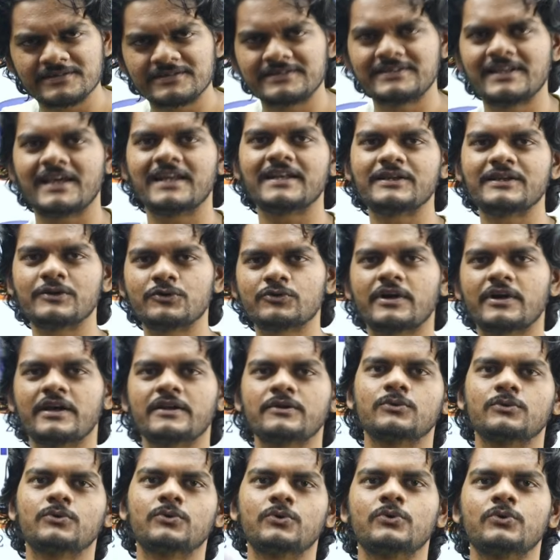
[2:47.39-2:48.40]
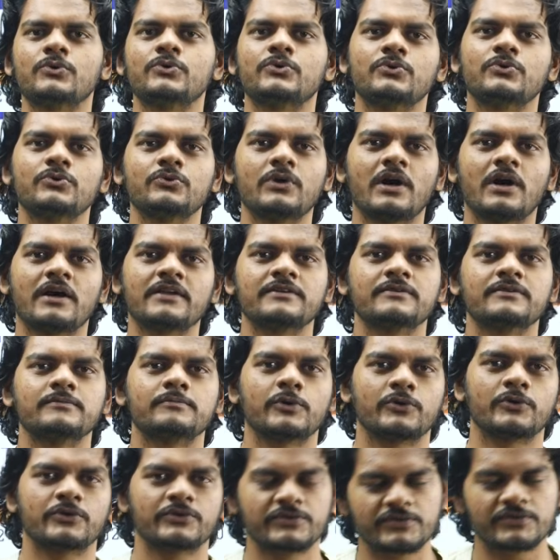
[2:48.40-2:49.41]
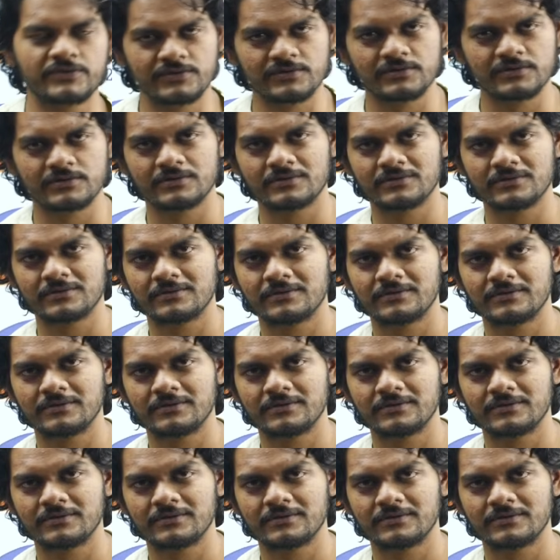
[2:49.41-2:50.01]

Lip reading: then you can go to other books.